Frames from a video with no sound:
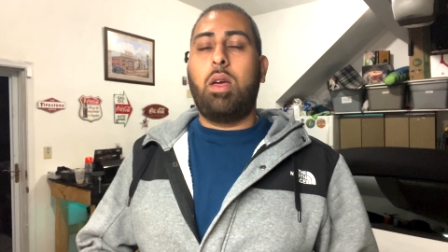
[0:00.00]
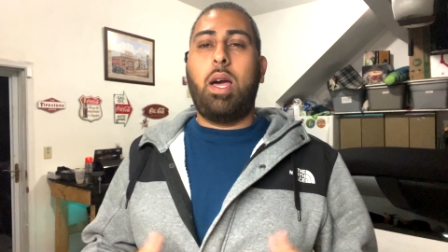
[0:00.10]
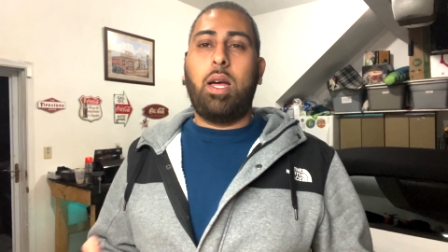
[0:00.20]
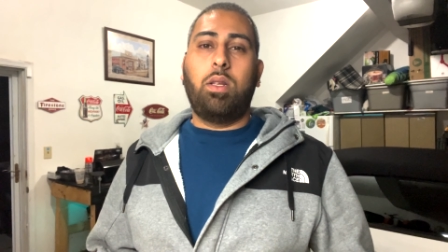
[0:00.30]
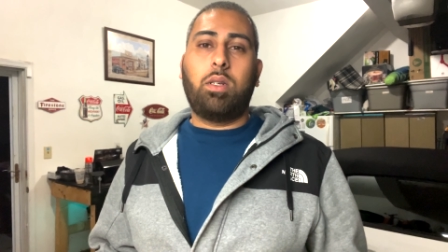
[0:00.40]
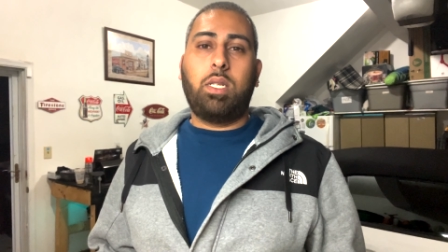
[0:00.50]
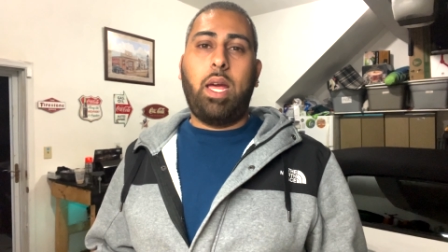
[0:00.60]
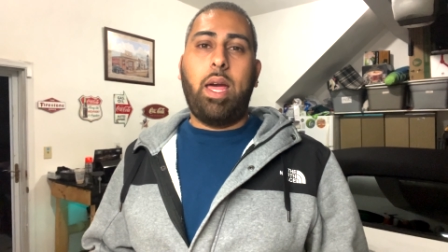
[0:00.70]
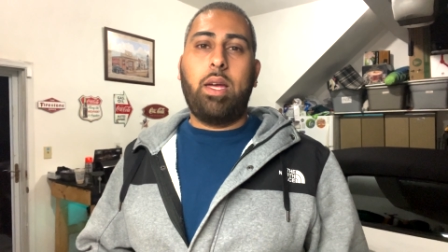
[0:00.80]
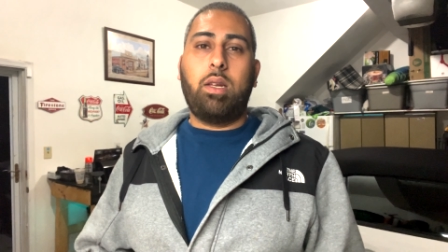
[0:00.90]
I looked
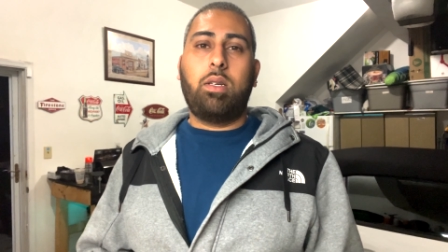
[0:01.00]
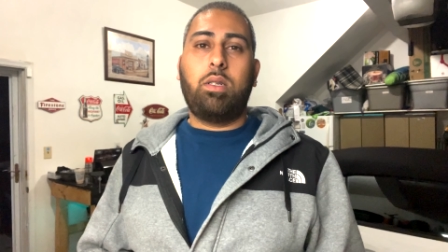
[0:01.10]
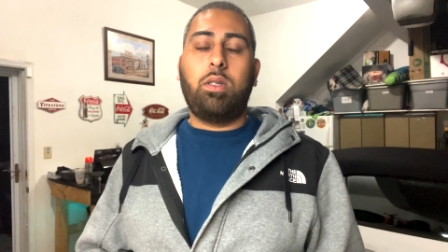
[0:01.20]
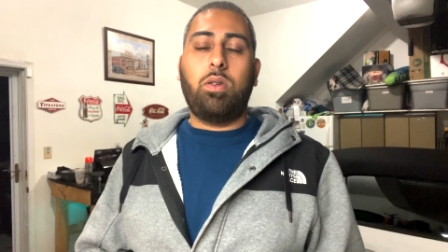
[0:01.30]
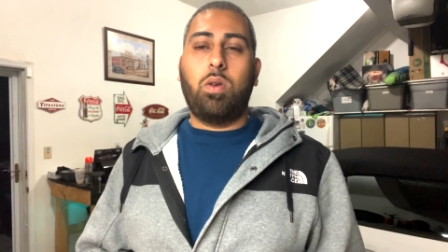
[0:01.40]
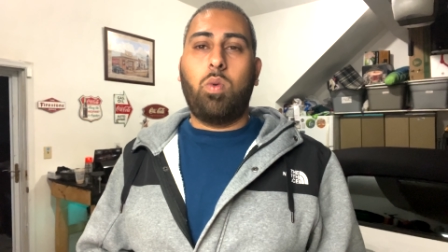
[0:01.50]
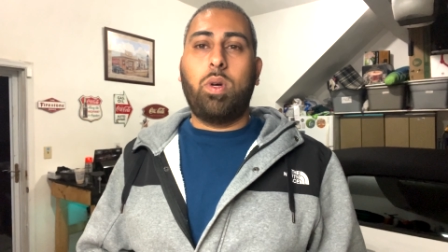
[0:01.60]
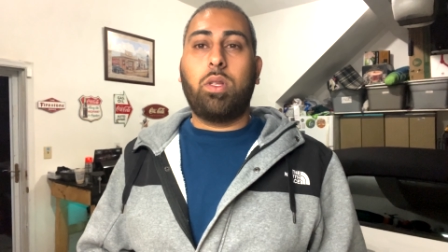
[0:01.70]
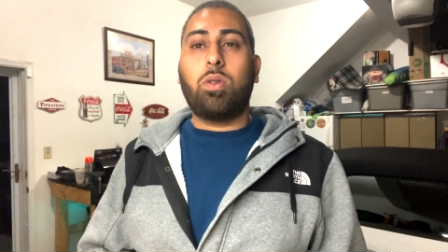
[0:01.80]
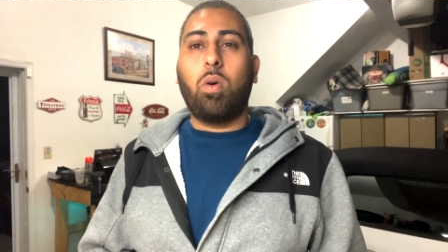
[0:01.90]
at, you know,
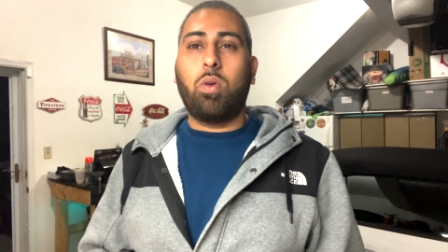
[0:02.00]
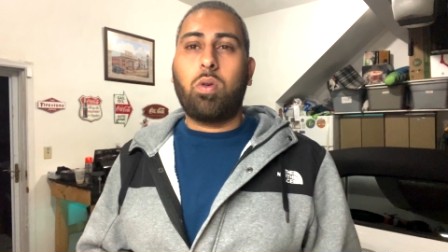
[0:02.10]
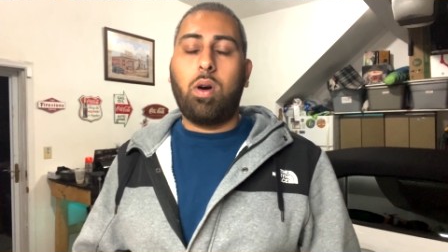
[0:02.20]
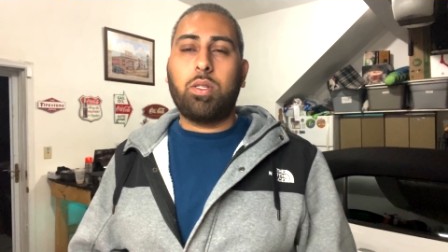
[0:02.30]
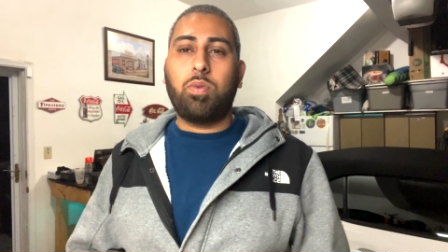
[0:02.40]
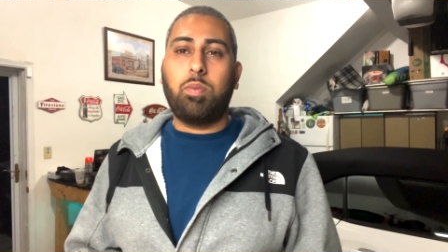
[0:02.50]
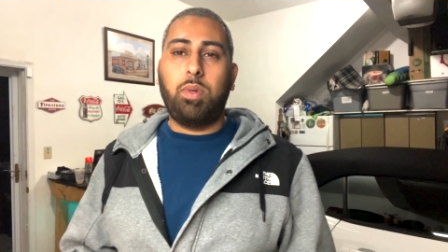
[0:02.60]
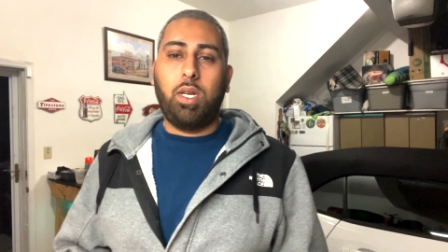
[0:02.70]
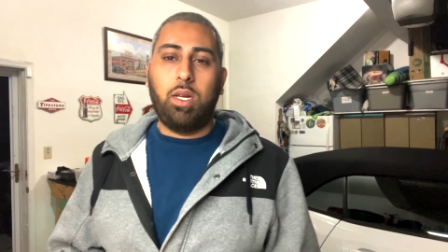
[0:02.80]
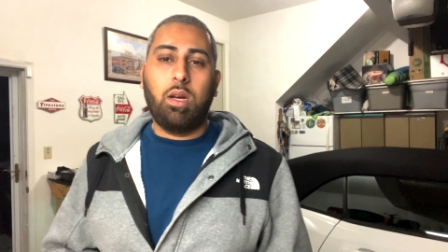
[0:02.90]
what the total cost would
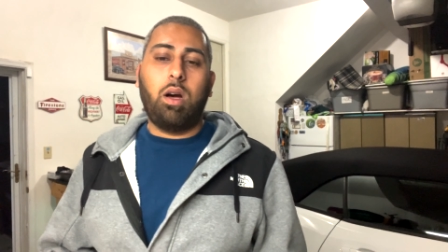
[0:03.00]
be.